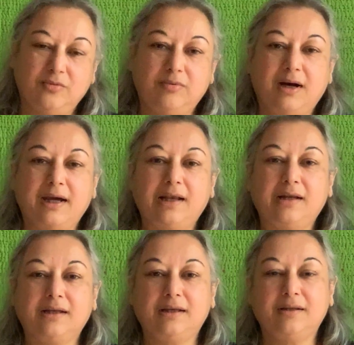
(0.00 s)
while
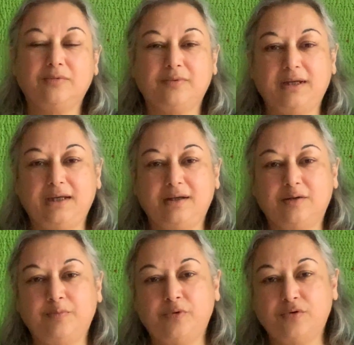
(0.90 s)
we
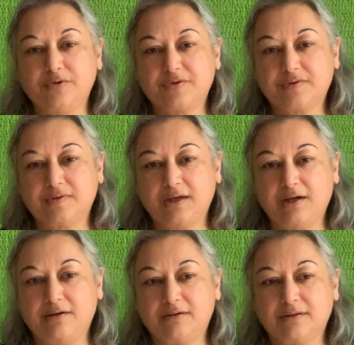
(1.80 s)
oppose their